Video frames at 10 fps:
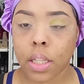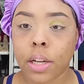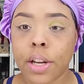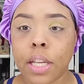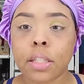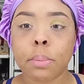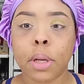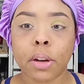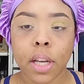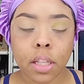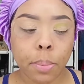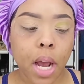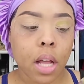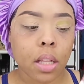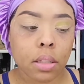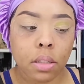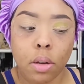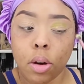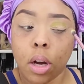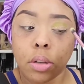There is a mirror in the palette,
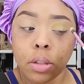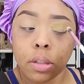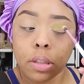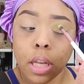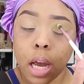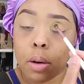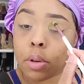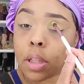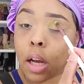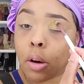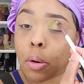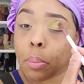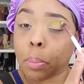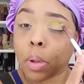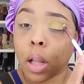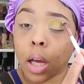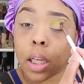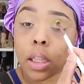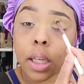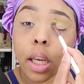so I'll use that without
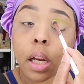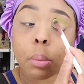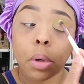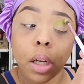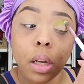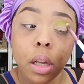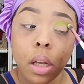blocking the camera.